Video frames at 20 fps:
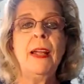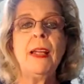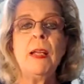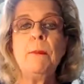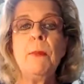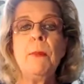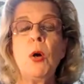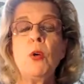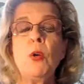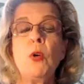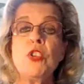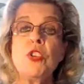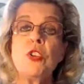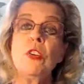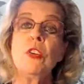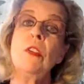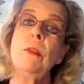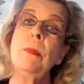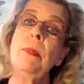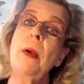
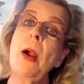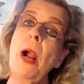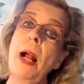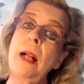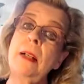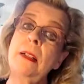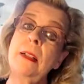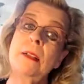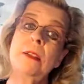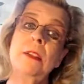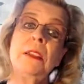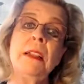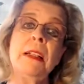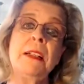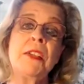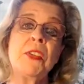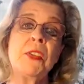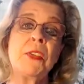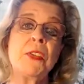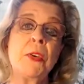emotional, practical,
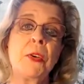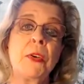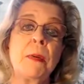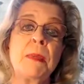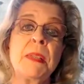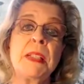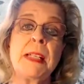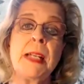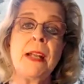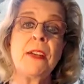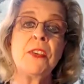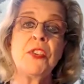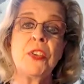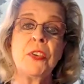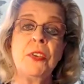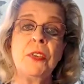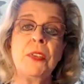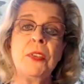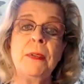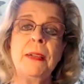and
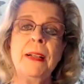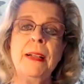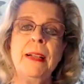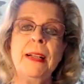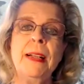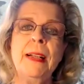circumstantial.